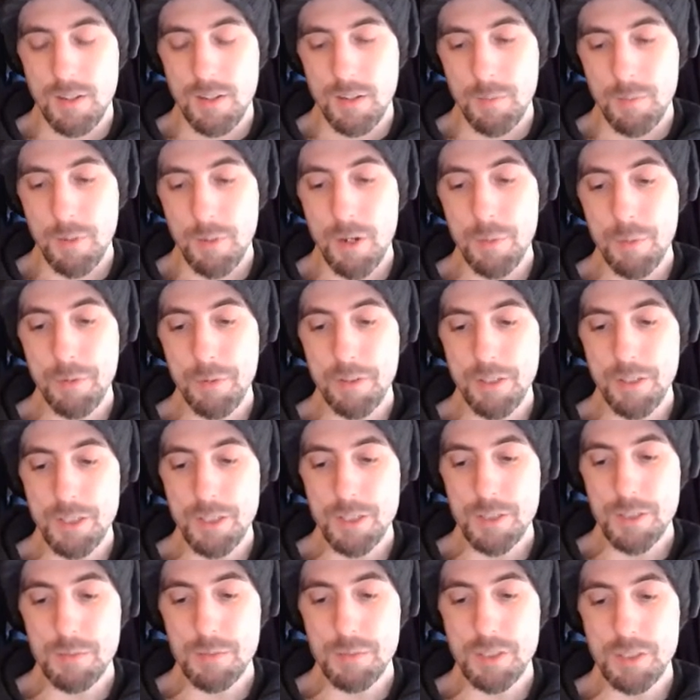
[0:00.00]

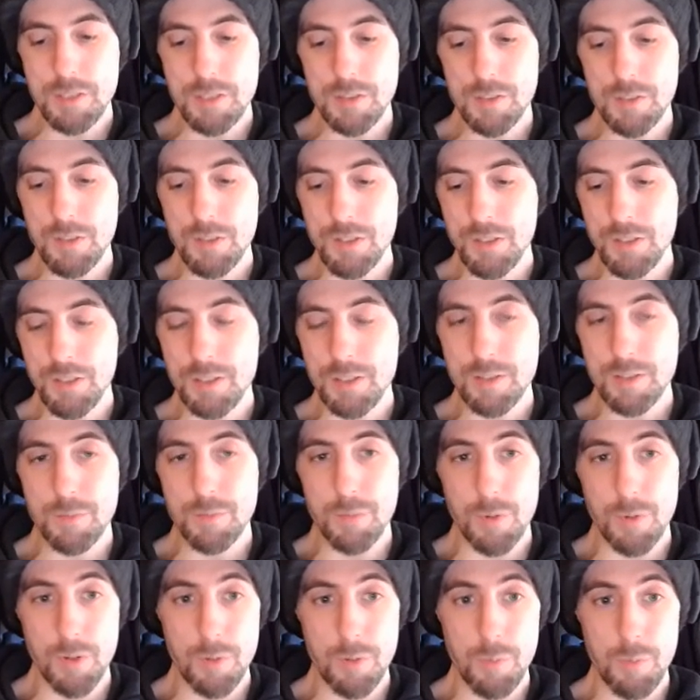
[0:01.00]
population, which is turning into
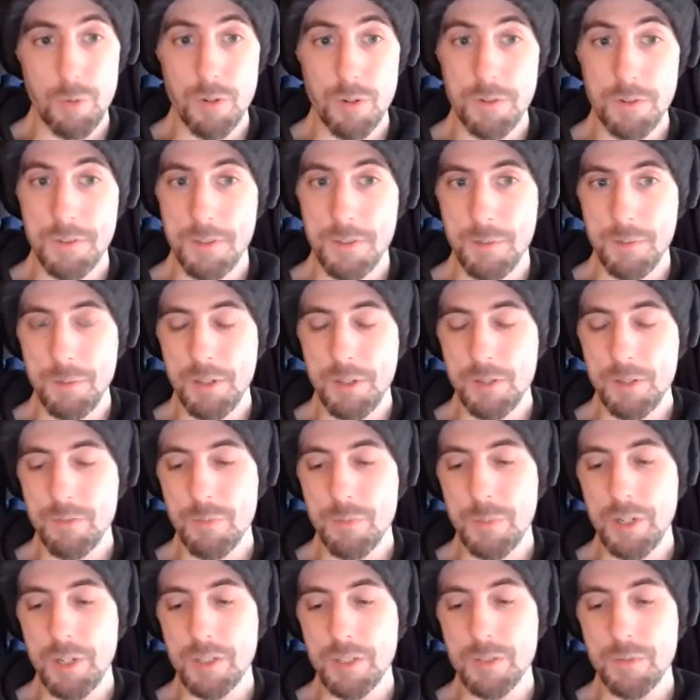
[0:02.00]
more and more seeming of
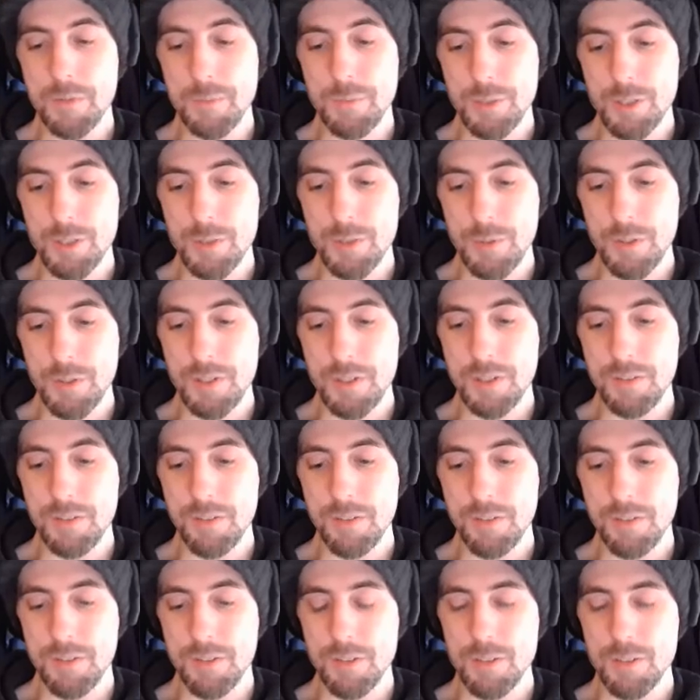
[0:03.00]
a majority in
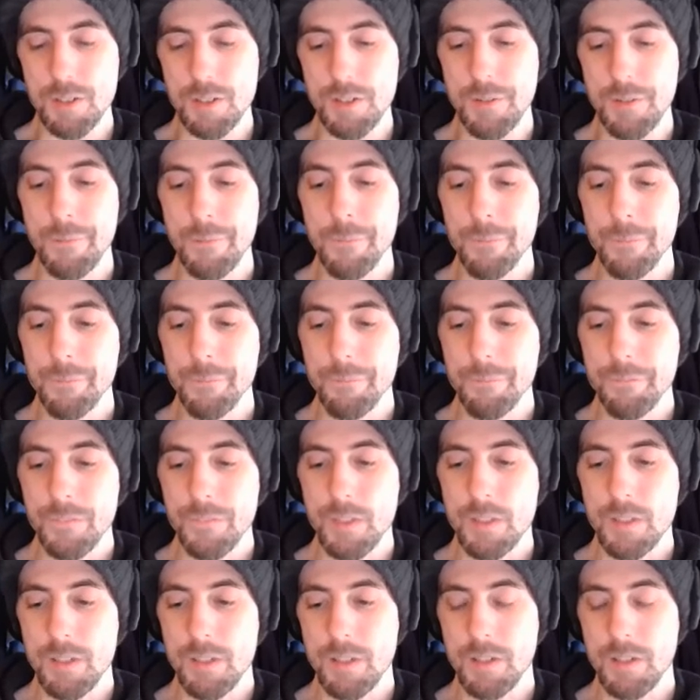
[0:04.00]
this country,
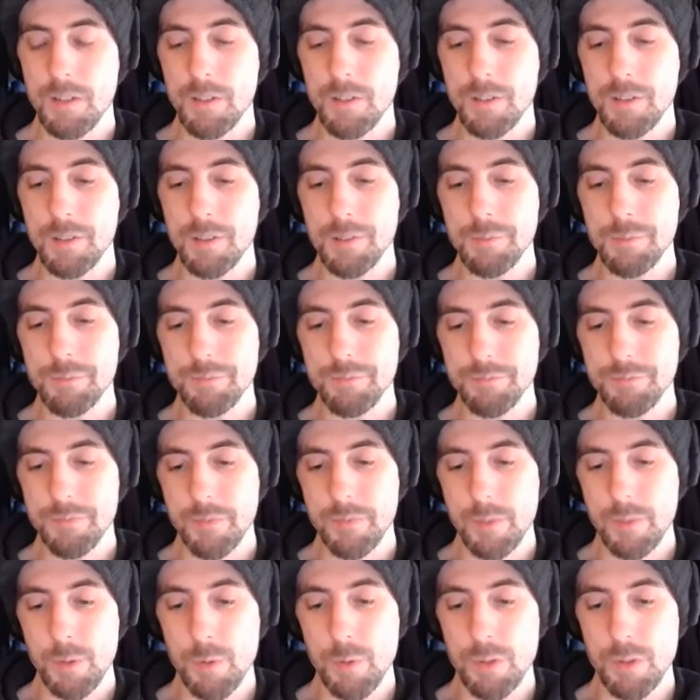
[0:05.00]

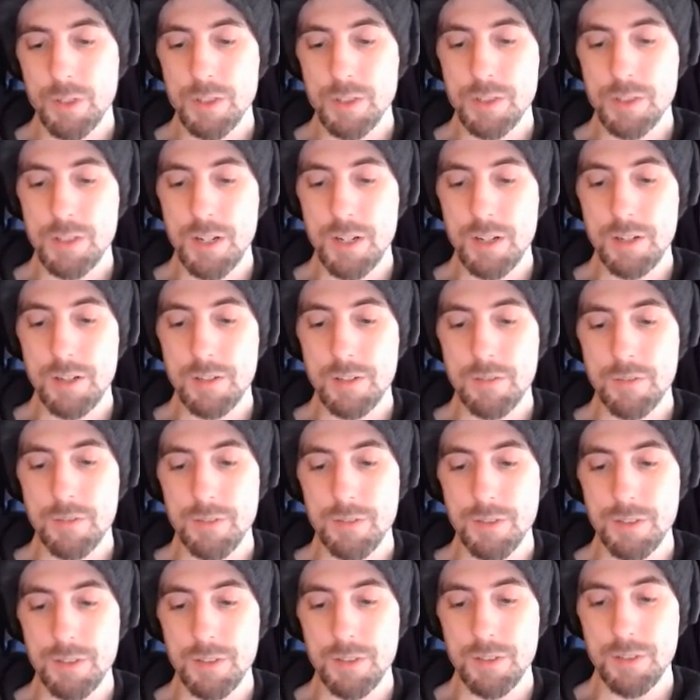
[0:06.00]
who are just tired of
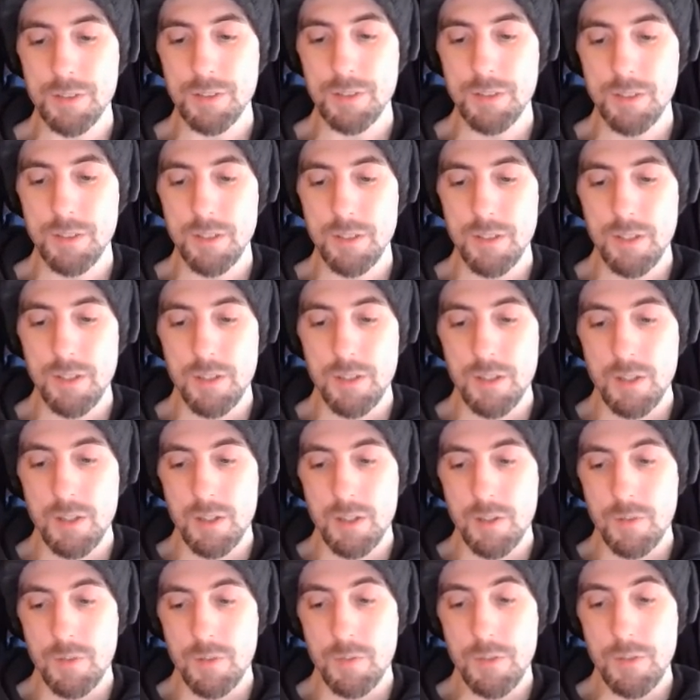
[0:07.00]
the
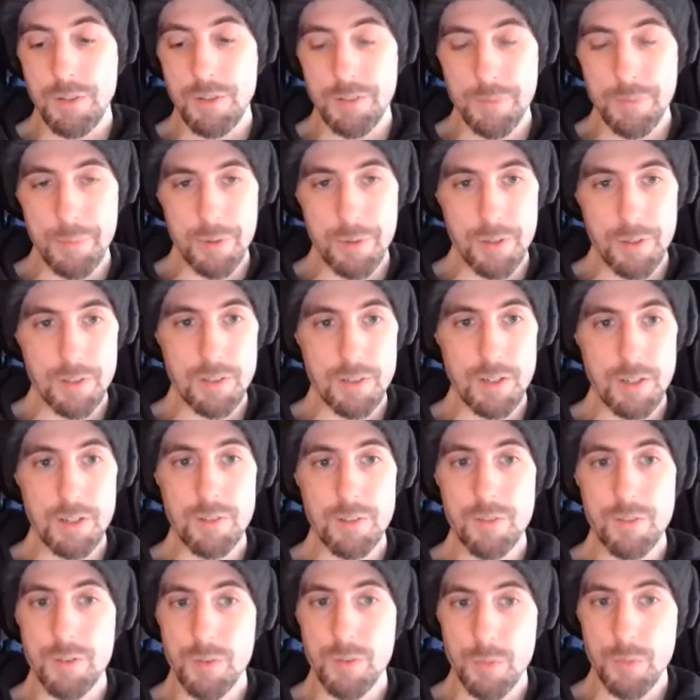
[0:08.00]
Facebook, tired
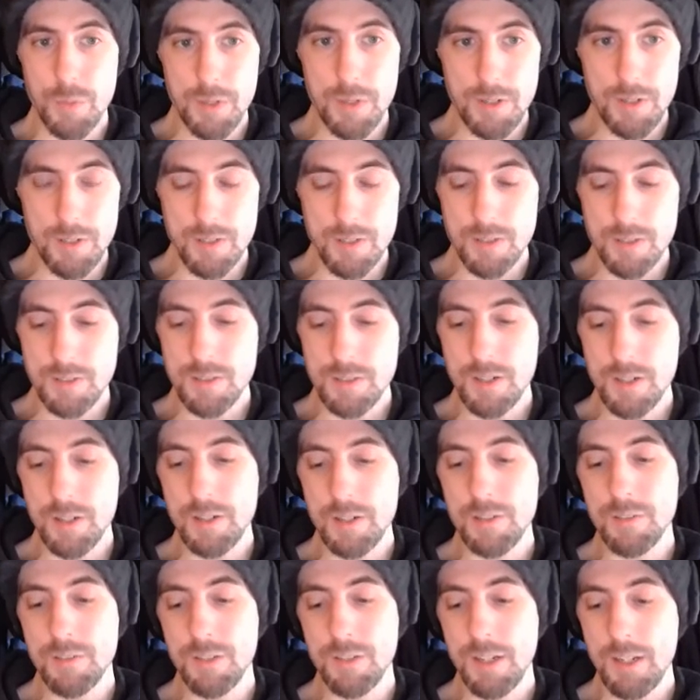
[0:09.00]
of the Twitter, tired
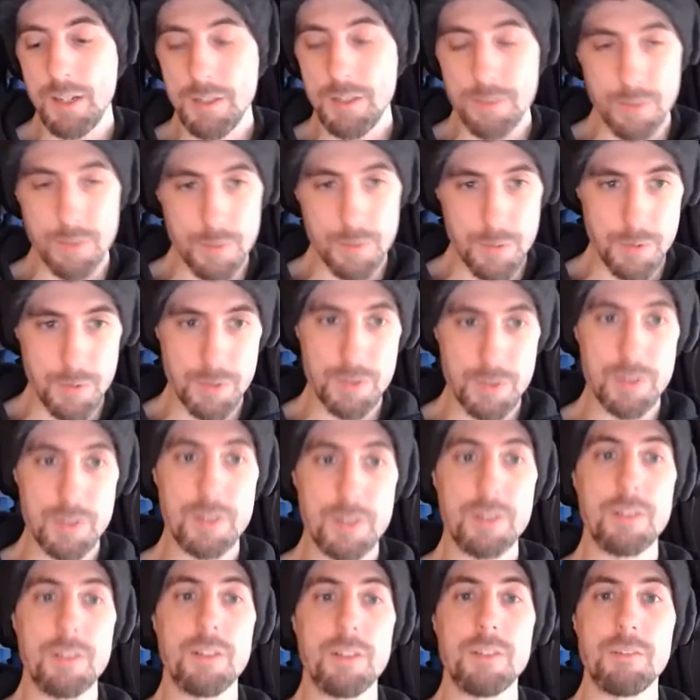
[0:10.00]
of the cancel
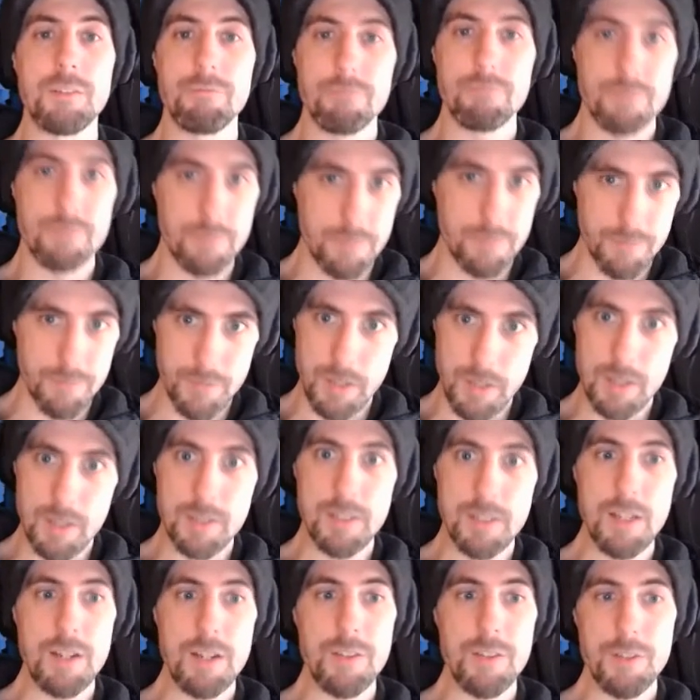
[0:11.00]
culture,
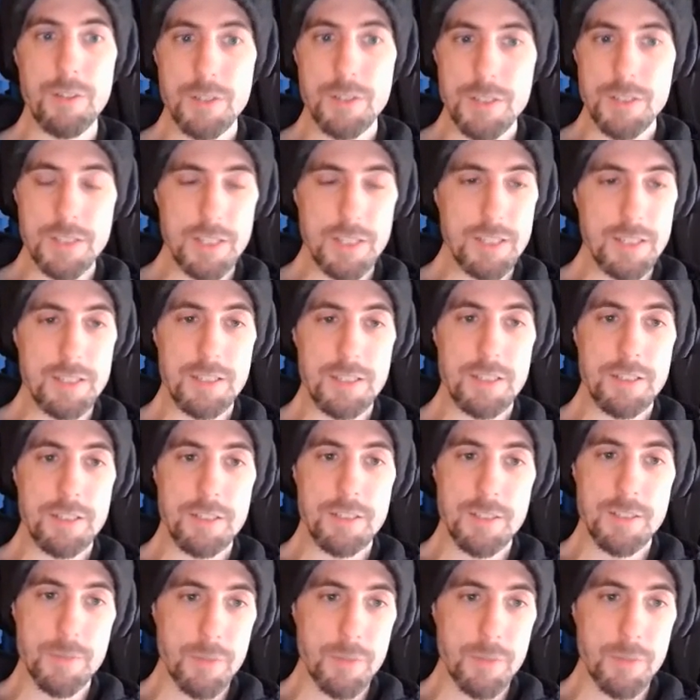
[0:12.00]
and yeah, they're sticking to Disney